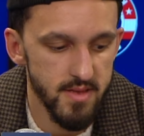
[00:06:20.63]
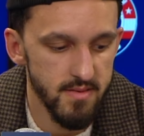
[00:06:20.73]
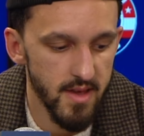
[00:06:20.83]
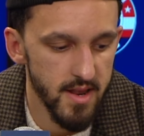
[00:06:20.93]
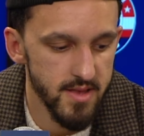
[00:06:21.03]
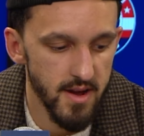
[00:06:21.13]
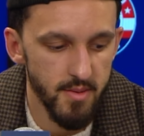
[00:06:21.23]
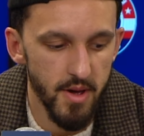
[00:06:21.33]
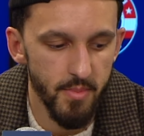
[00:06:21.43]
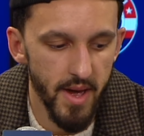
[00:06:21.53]
kind of talking
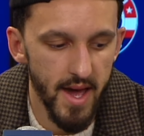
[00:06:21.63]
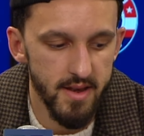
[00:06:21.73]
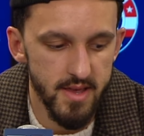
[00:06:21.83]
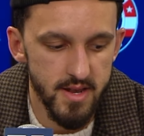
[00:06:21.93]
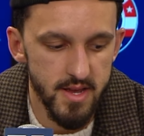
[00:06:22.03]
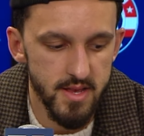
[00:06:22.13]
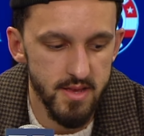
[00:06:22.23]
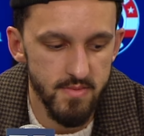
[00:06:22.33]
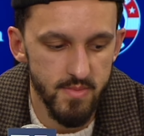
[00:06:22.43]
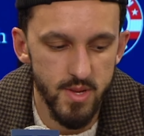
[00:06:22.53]
about Pat, he
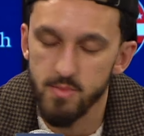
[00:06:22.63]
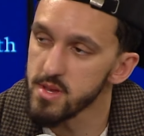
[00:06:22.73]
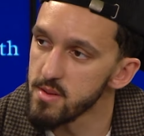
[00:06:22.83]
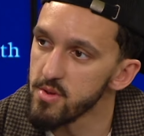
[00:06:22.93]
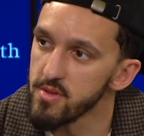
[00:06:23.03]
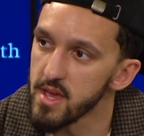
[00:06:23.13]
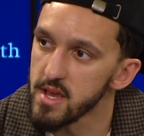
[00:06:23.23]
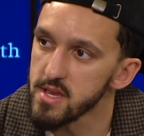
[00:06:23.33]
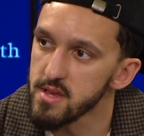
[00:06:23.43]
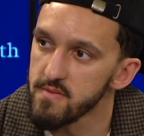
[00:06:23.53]
does some similar
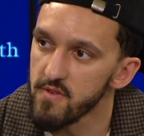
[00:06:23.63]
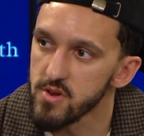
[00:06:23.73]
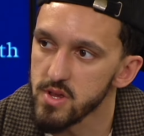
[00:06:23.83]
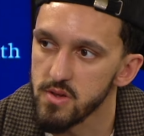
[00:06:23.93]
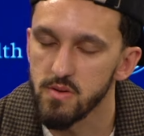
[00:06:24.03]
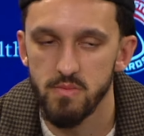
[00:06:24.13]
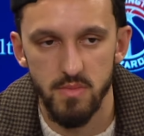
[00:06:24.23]
things, versatile,